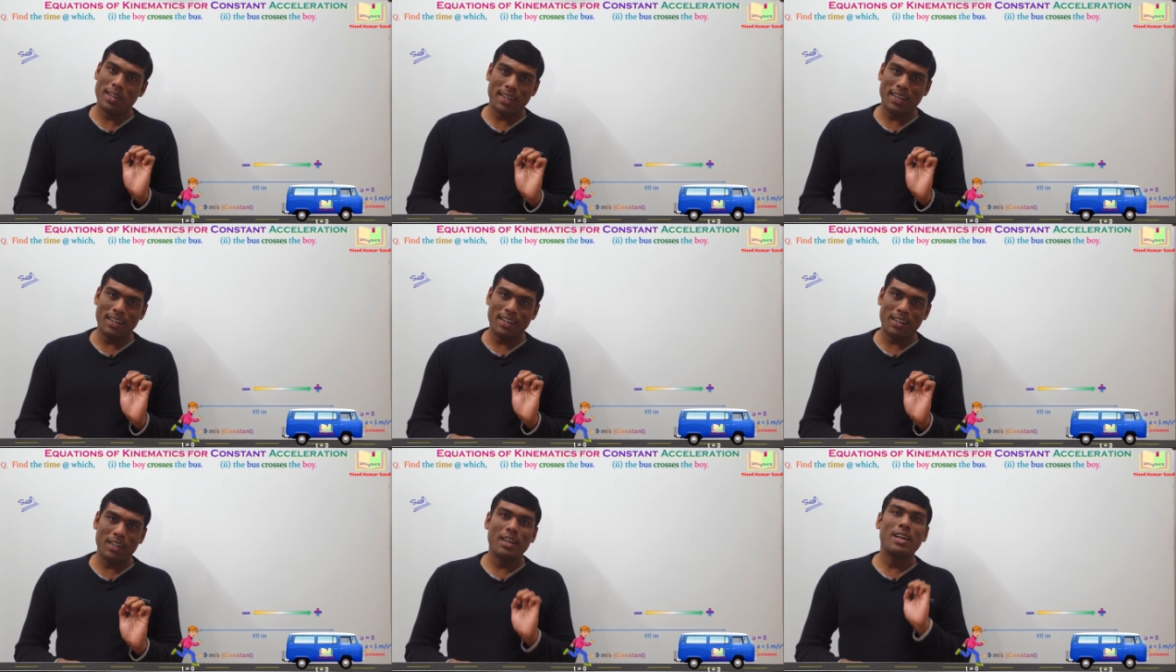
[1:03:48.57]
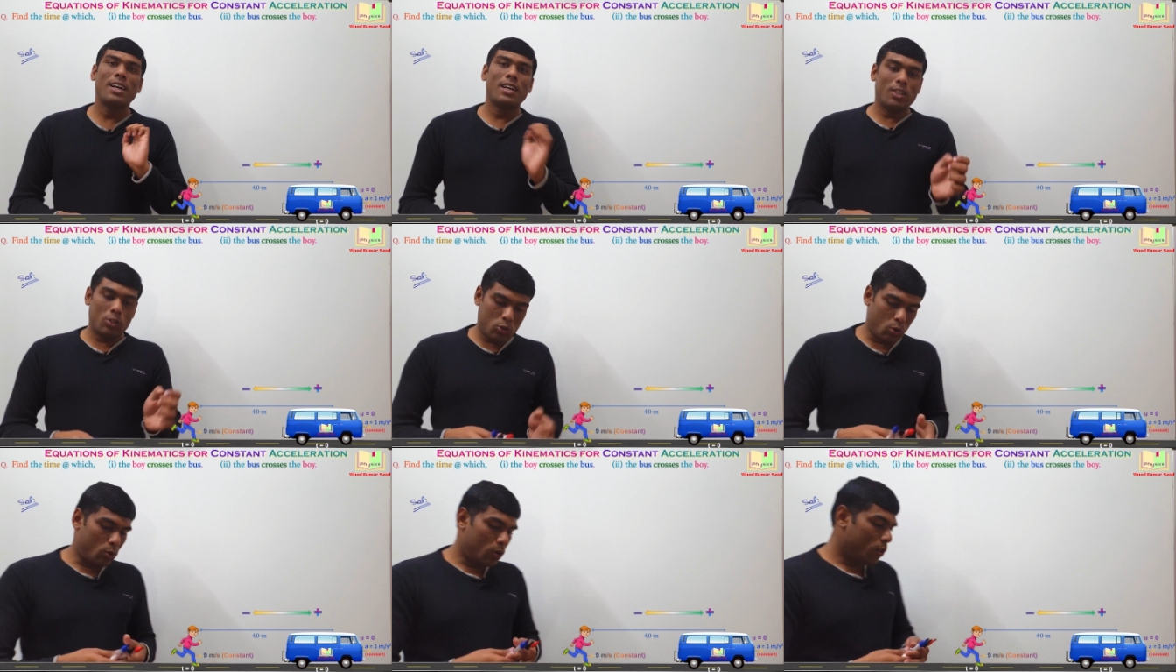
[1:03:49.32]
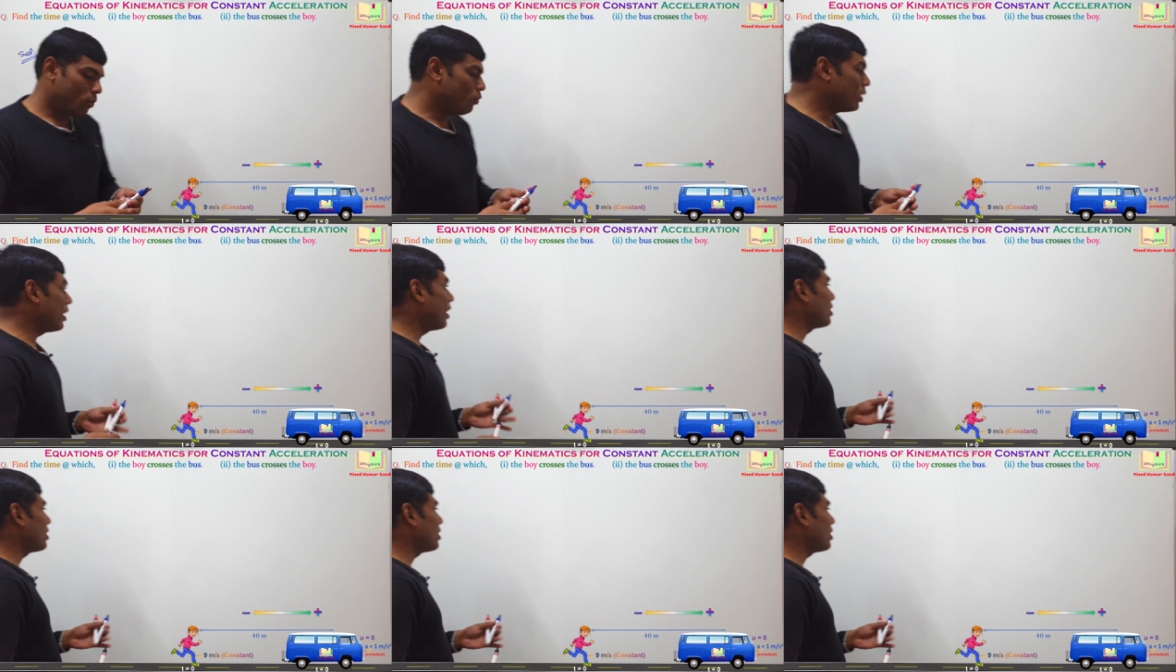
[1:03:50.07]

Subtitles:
Getting it? So we'll